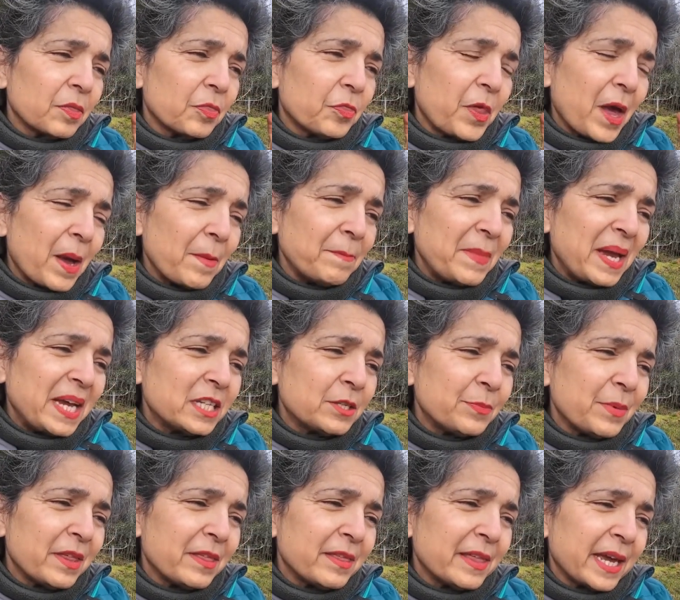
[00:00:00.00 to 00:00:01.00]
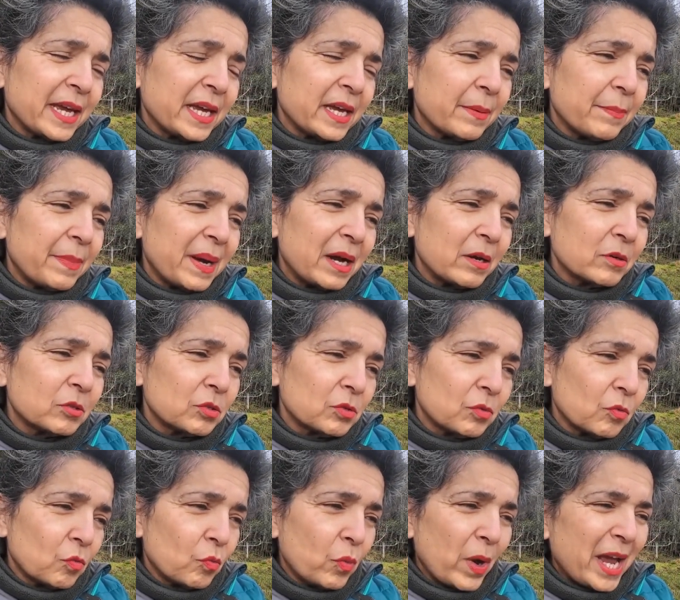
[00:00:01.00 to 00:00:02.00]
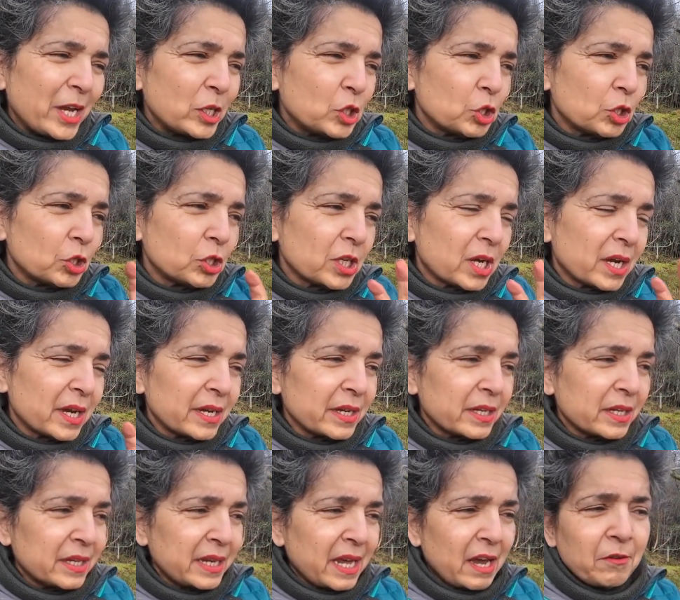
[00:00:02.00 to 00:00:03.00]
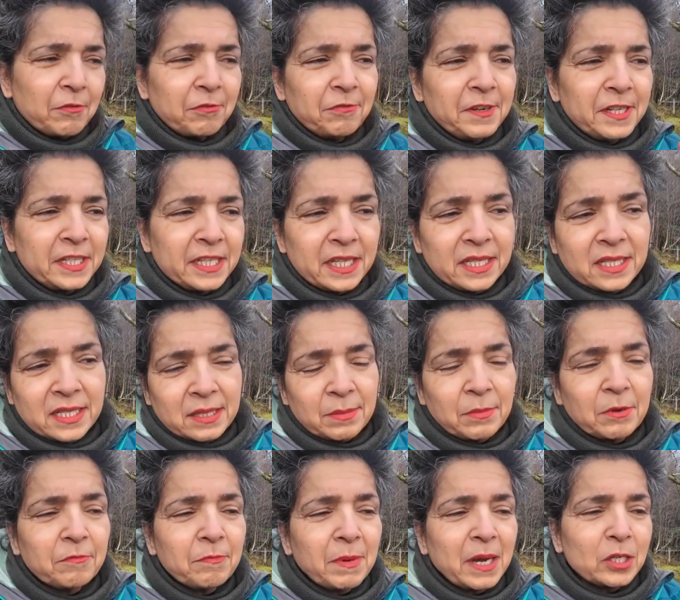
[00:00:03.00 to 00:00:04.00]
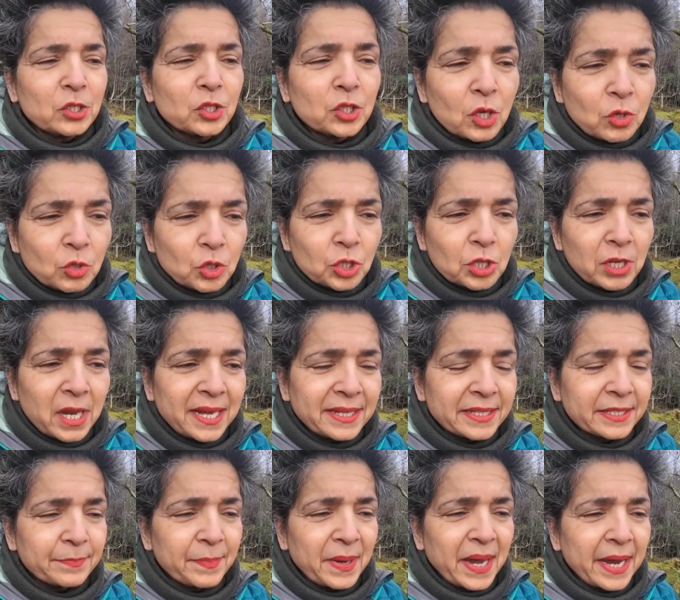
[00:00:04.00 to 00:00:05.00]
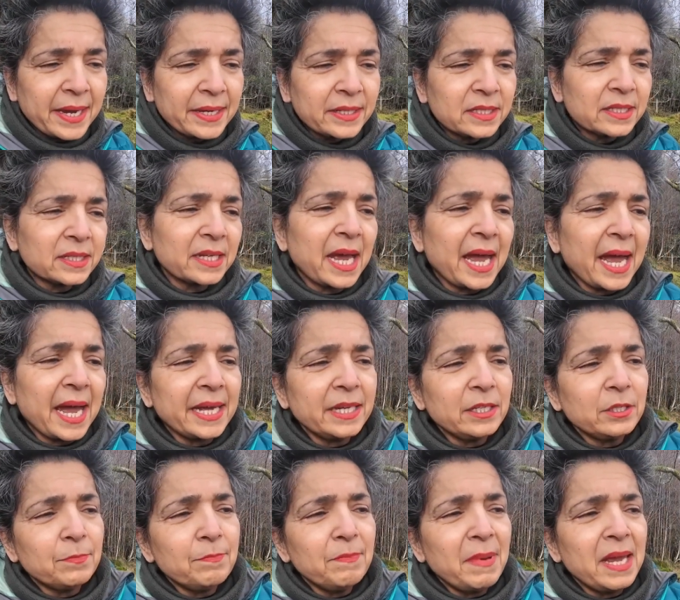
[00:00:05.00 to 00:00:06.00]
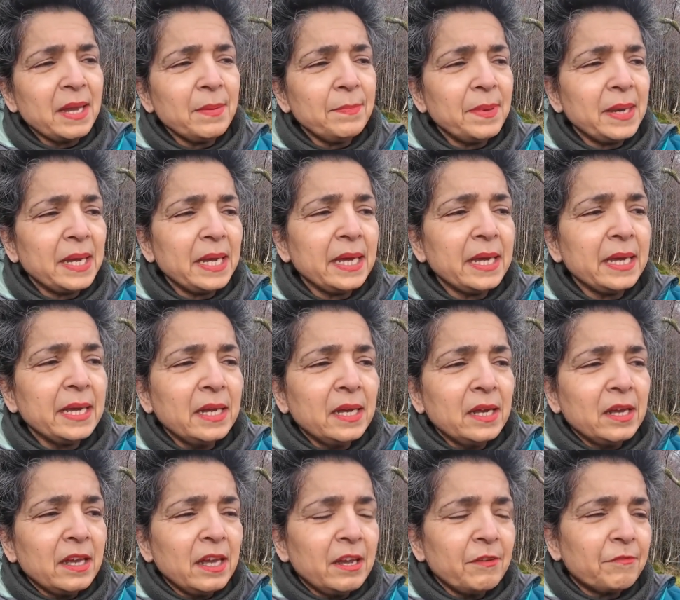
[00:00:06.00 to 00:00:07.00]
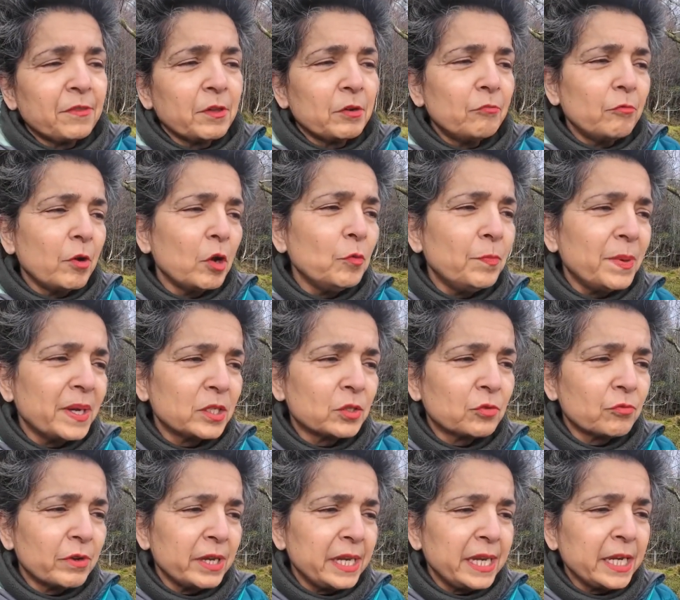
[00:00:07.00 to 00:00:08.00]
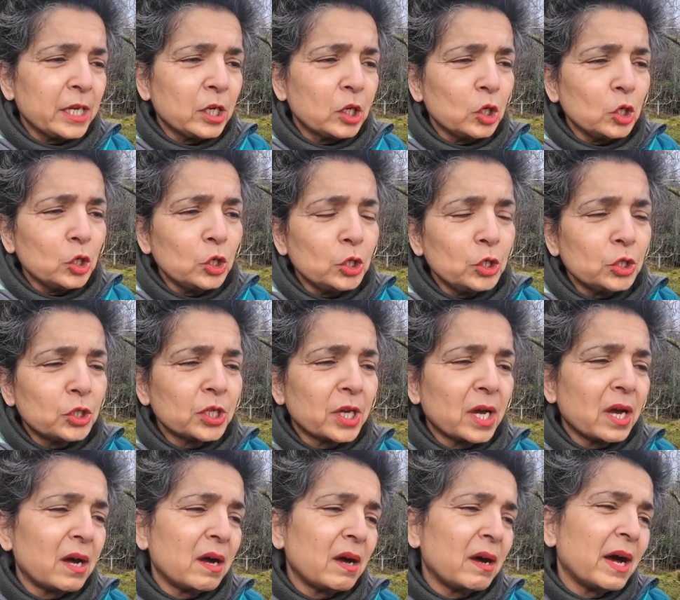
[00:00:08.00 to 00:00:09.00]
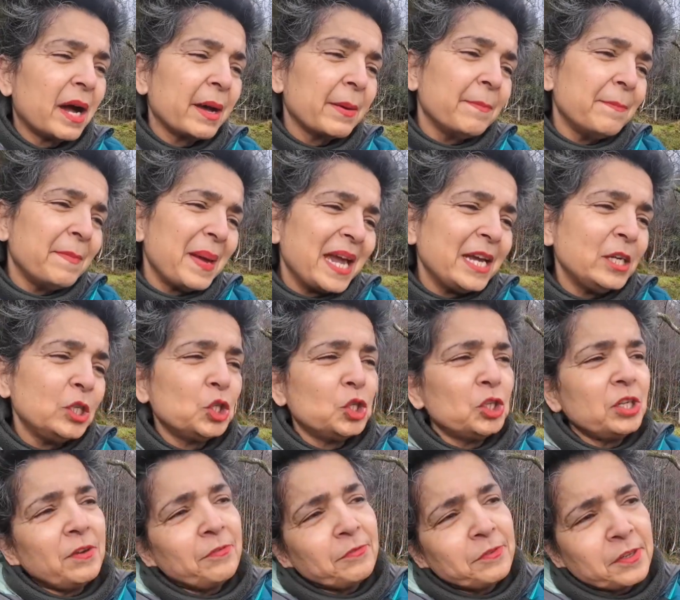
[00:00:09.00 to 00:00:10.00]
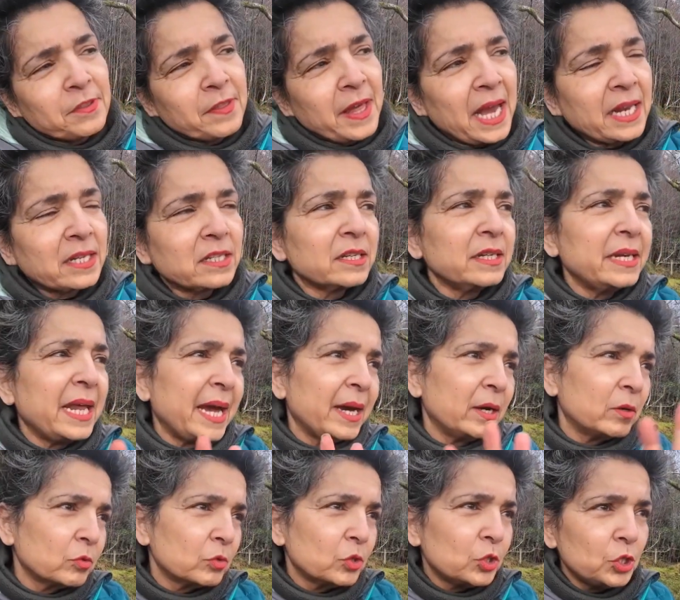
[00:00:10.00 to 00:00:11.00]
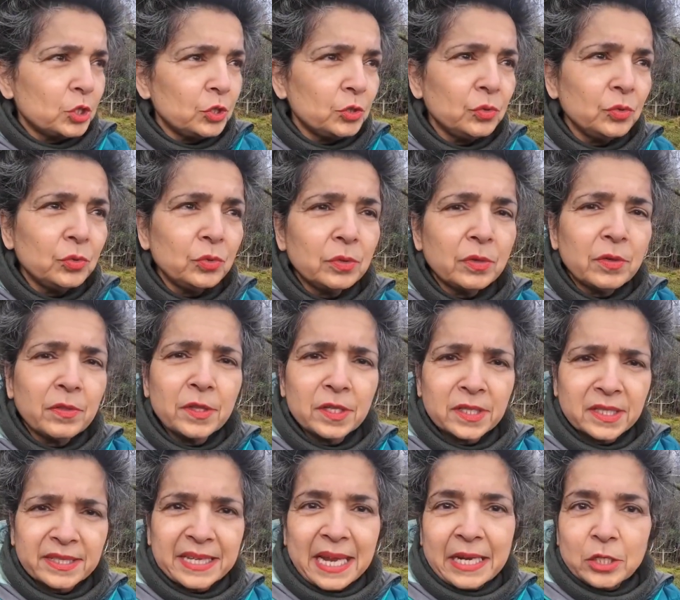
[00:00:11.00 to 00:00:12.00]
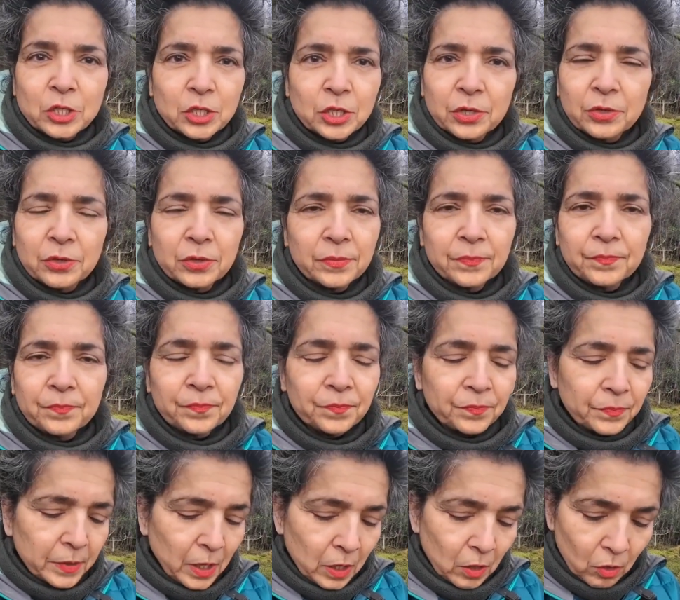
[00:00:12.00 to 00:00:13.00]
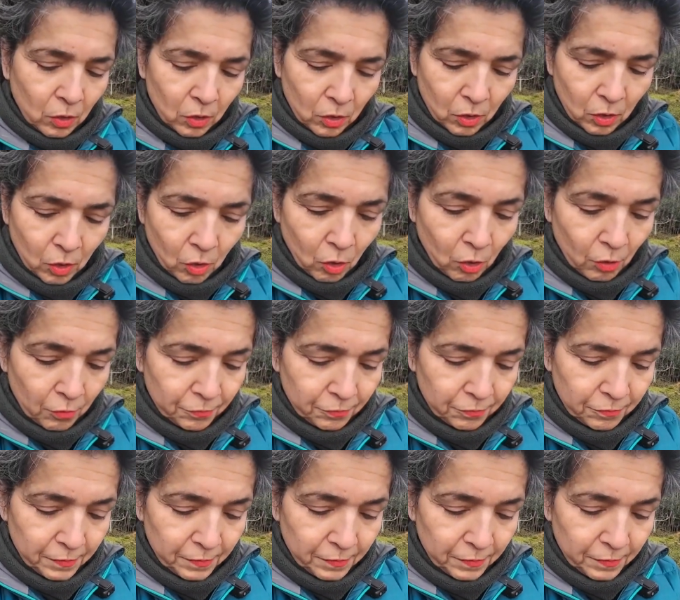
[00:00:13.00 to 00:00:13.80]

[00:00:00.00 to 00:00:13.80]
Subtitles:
That makes me think about where should I now fit in some of my social aspects, and maybe if the aerobic's really good, I may shift that now to the center of